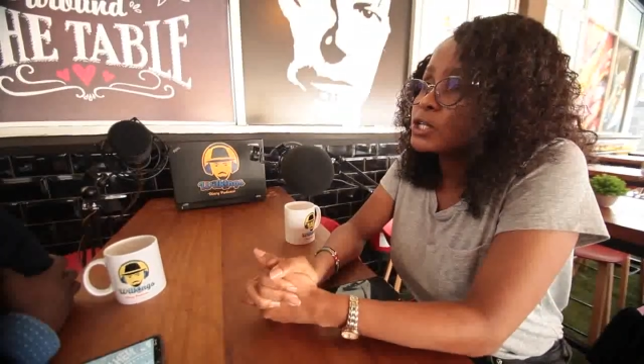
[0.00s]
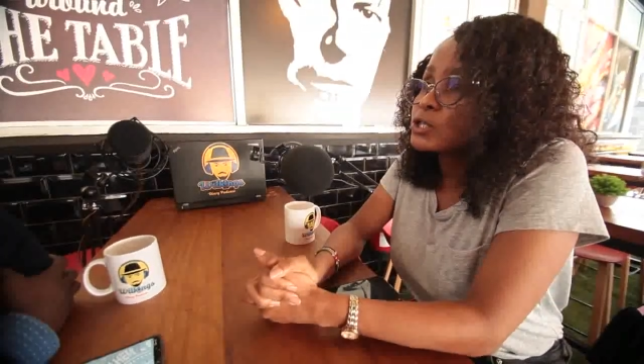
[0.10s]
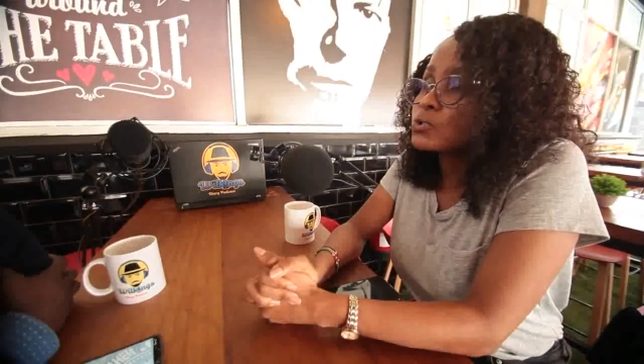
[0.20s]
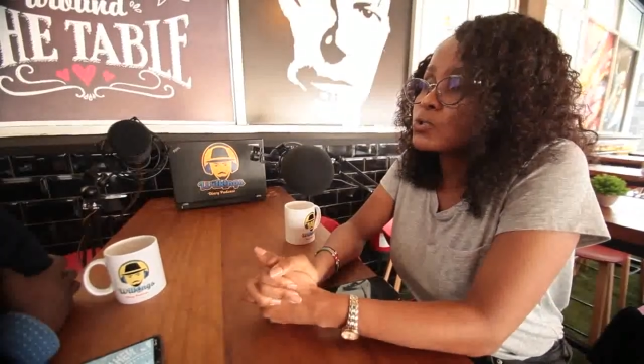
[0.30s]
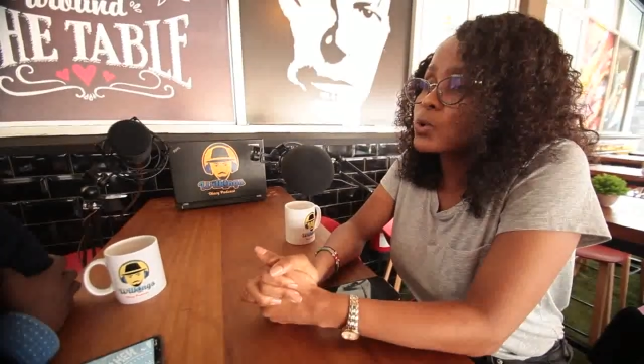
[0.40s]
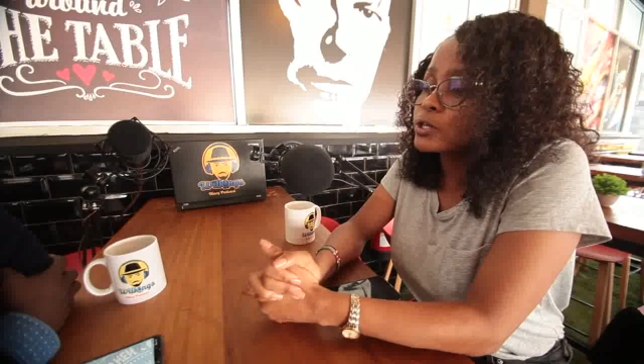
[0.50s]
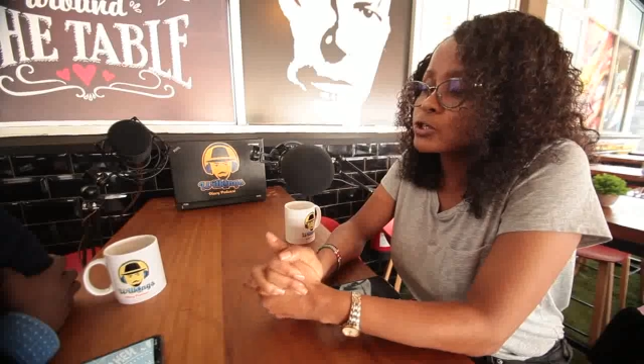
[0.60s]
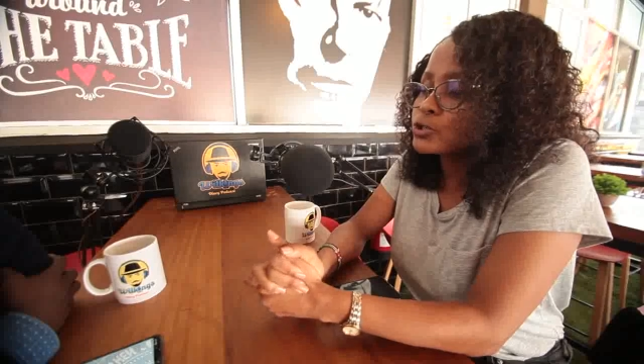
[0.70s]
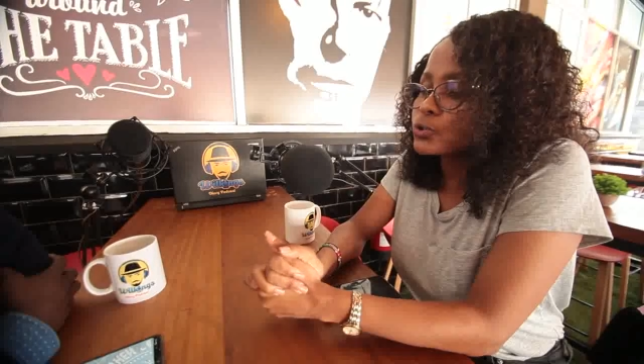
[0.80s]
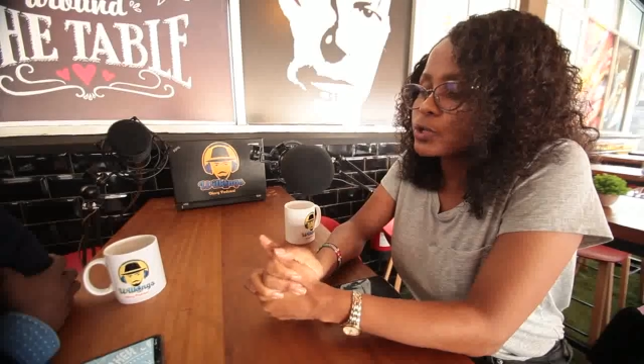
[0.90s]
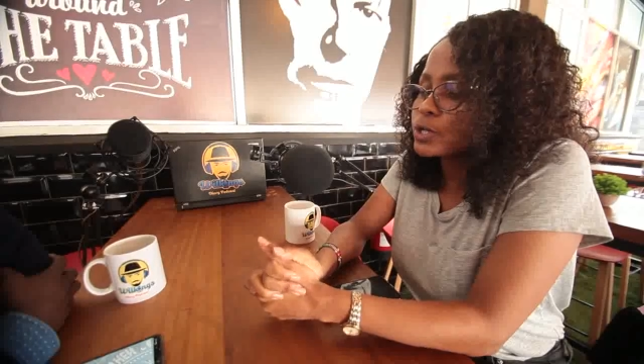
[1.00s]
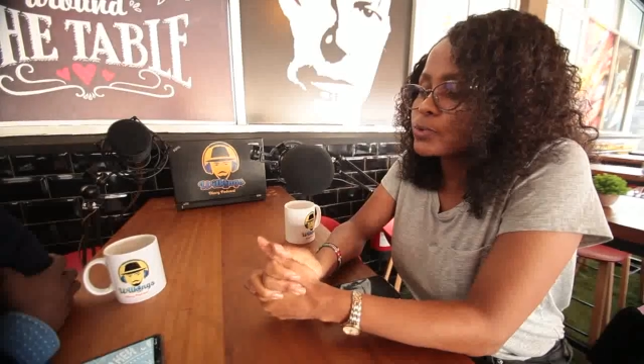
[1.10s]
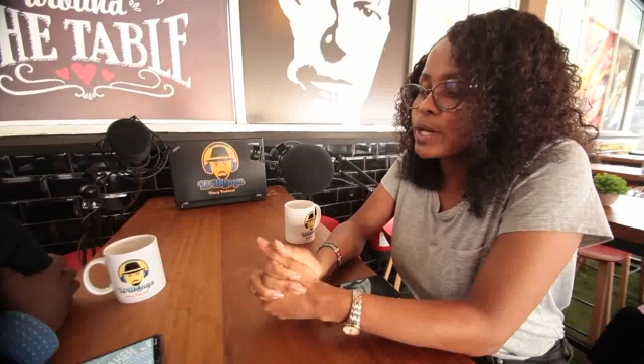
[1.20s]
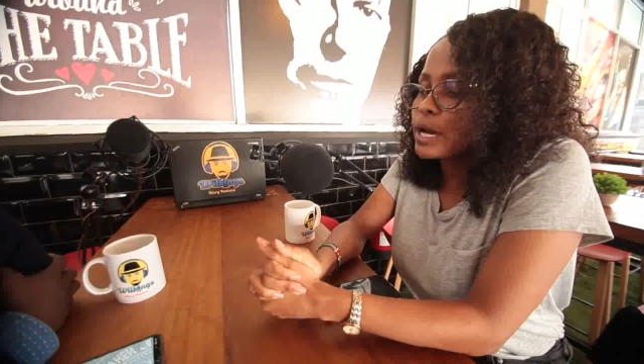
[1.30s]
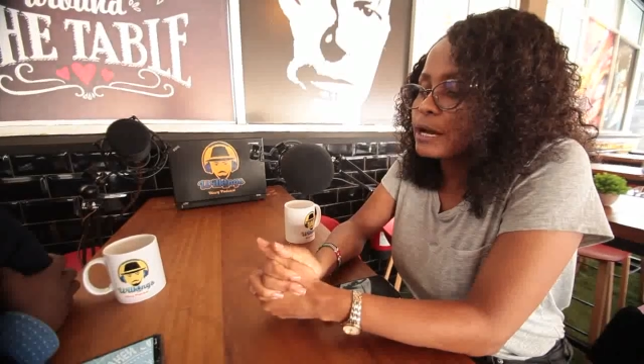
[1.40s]
to ensure
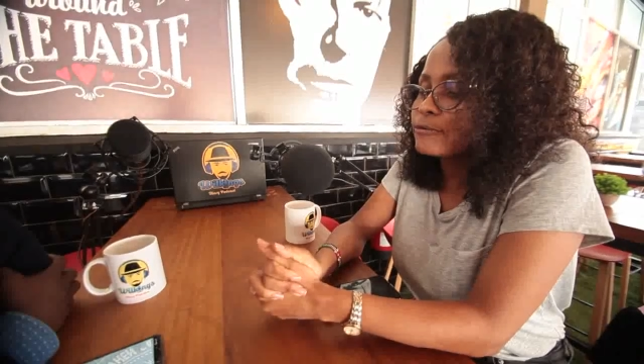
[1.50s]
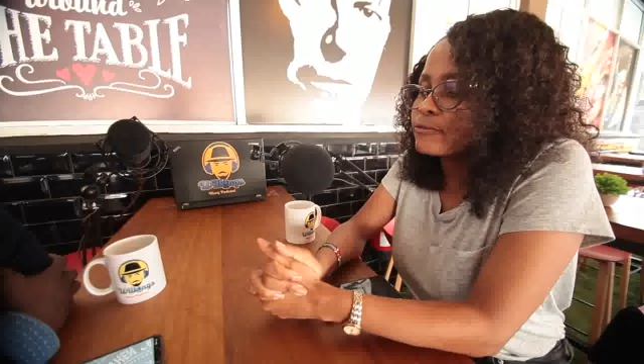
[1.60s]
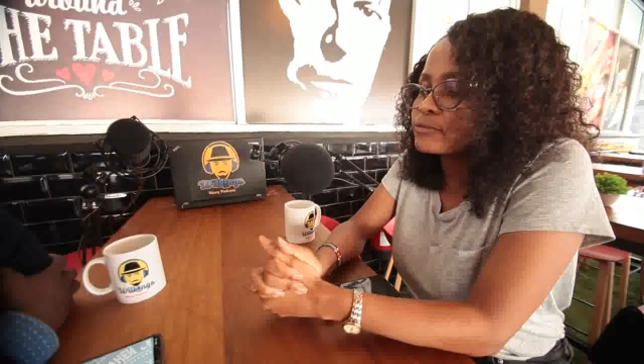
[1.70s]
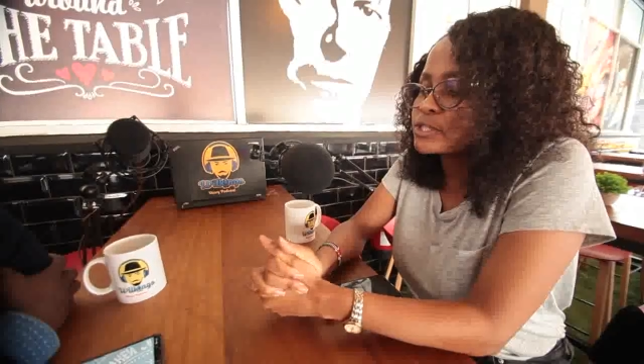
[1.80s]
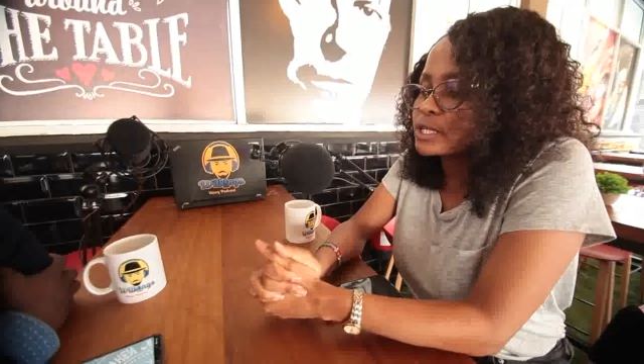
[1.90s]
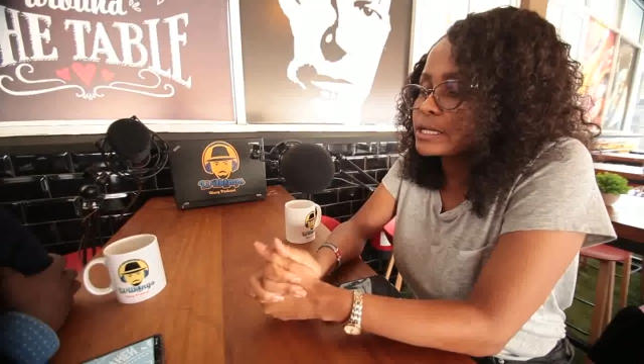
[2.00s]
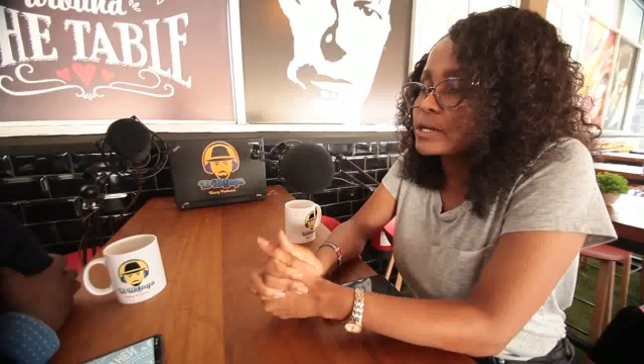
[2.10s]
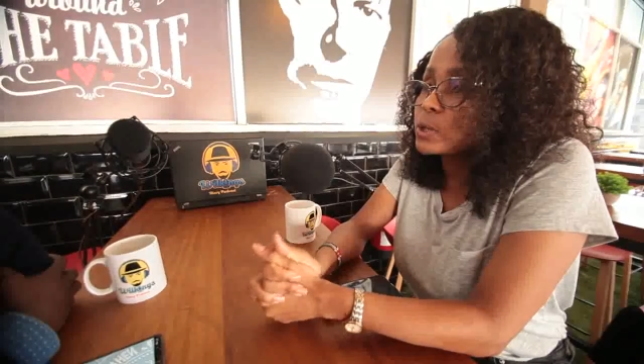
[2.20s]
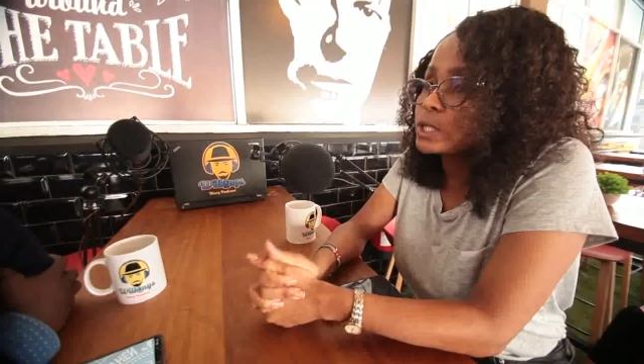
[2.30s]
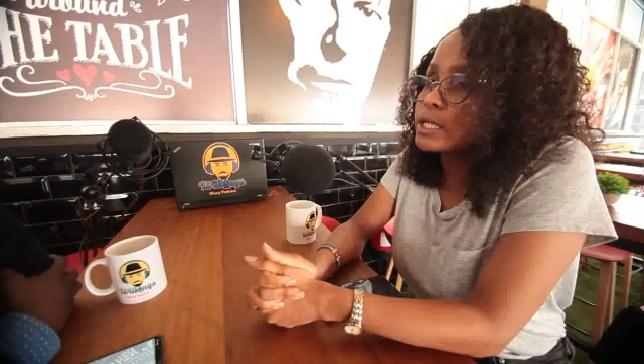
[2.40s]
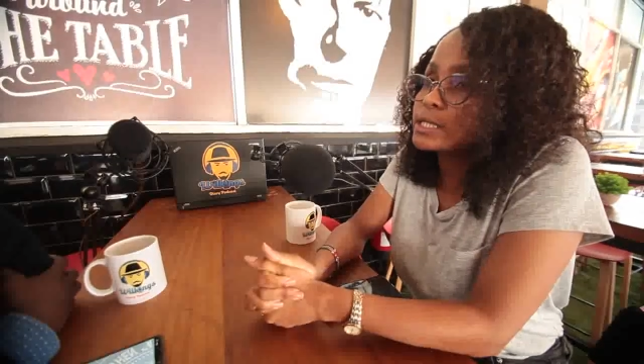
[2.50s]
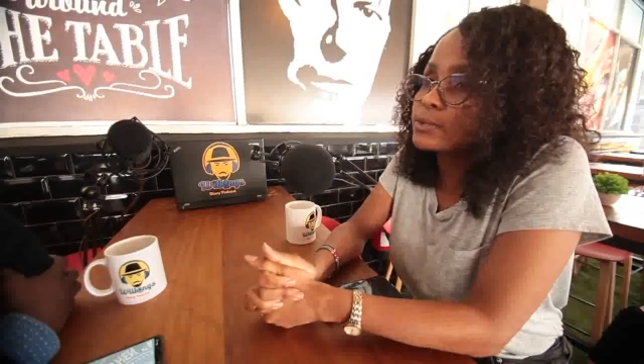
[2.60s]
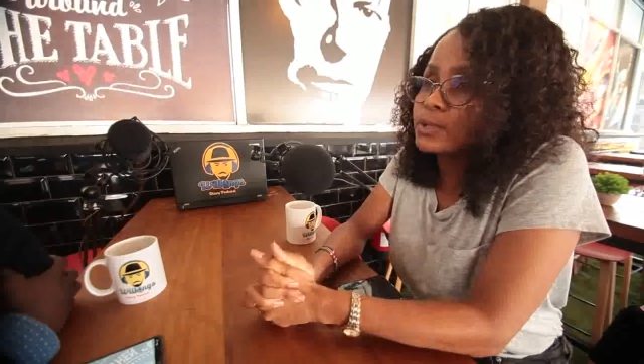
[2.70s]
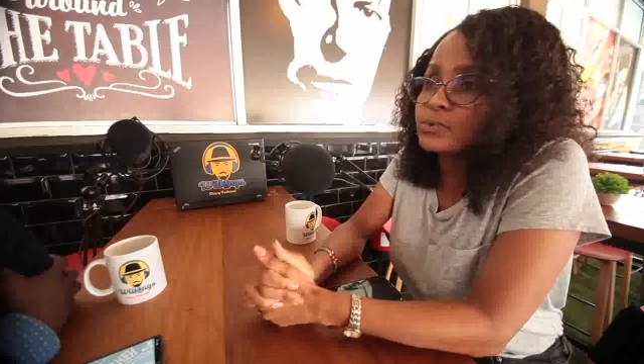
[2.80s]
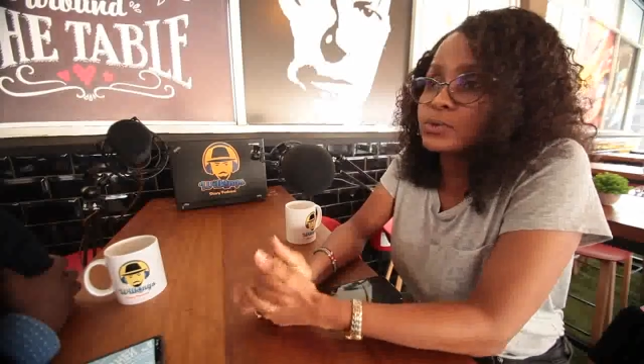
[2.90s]
we have gender equality,
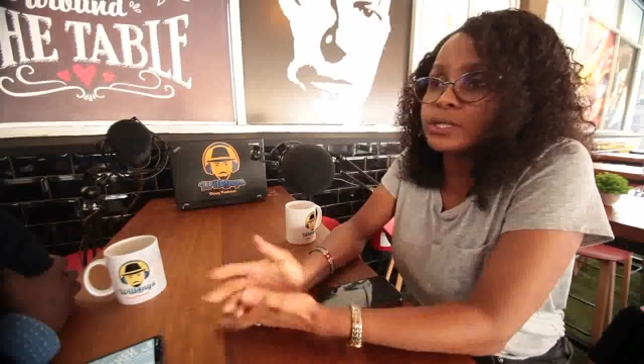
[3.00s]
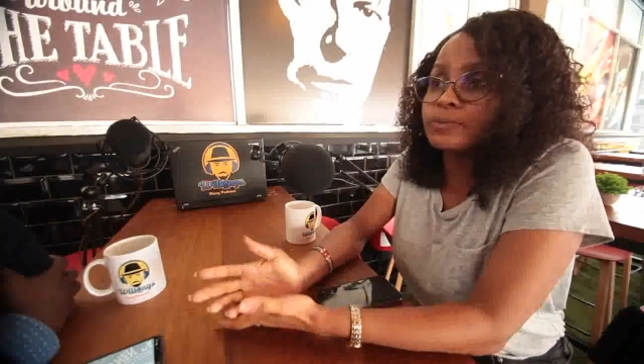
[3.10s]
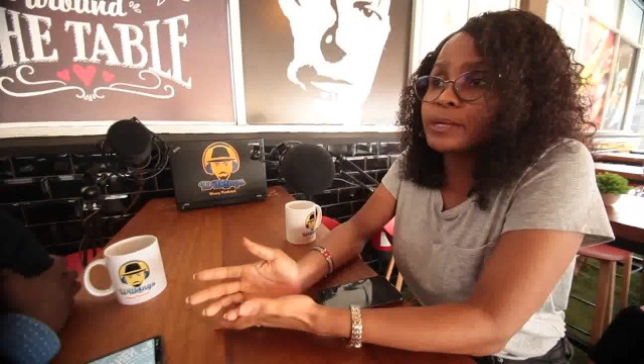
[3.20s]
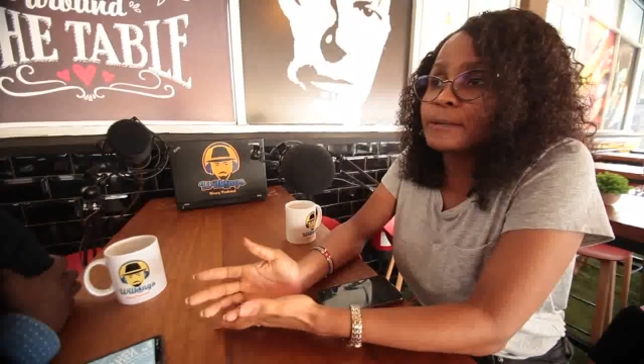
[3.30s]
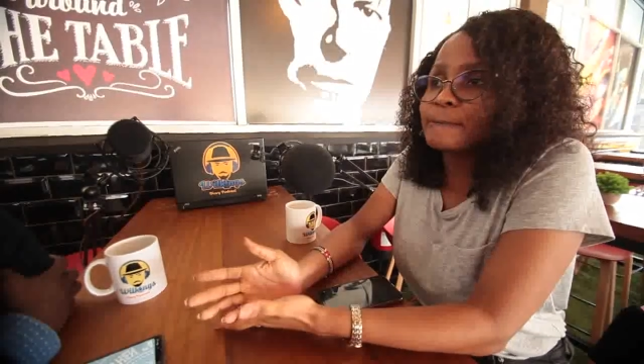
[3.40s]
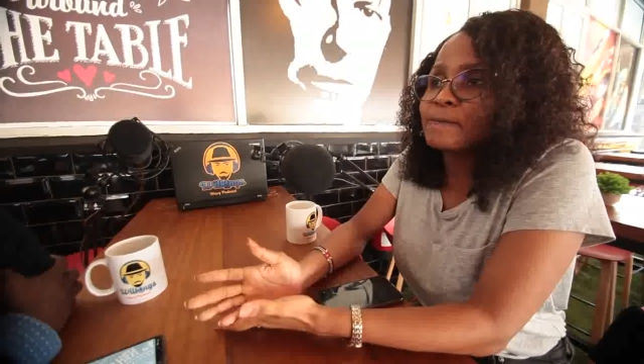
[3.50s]
what would it be?